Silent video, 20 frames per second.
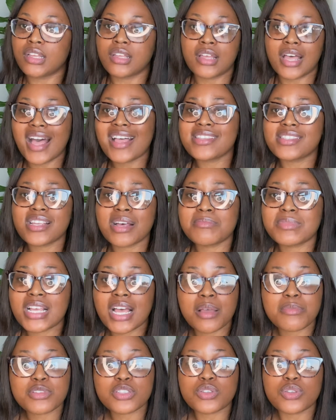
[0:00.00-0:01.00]
And
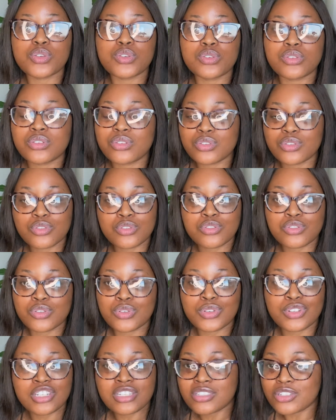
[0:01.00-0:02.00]
sometimes
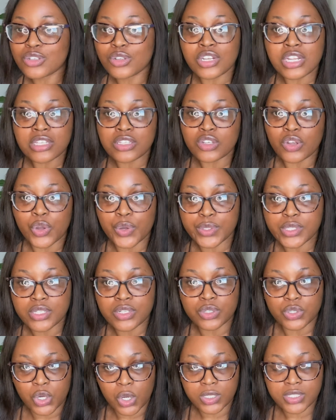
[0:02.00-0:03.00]
you need to go to the
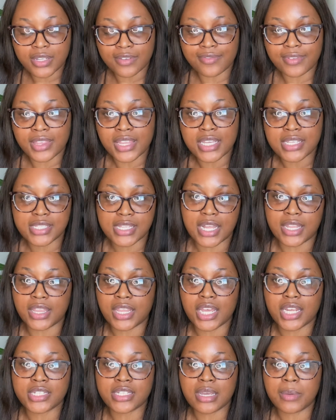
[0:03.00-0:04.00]
doctor for things like
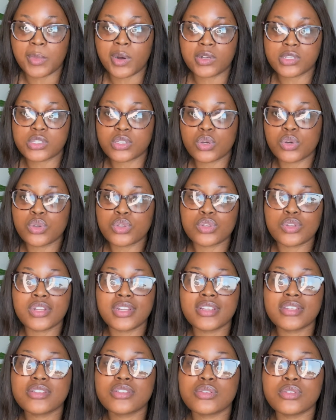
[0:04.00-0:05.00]
that, yeah. So you
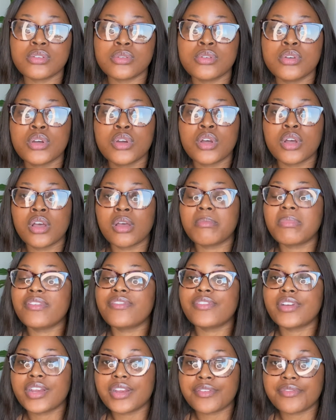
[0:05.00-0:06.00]
need to be
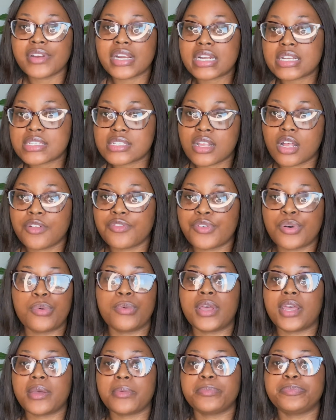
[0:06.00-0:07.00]
very, very
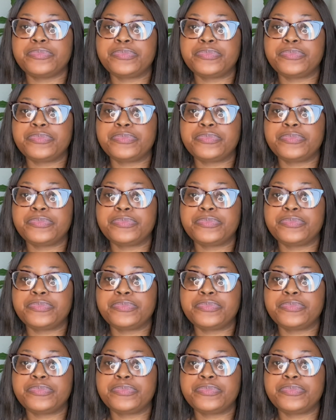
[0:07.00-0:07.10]
self-aware.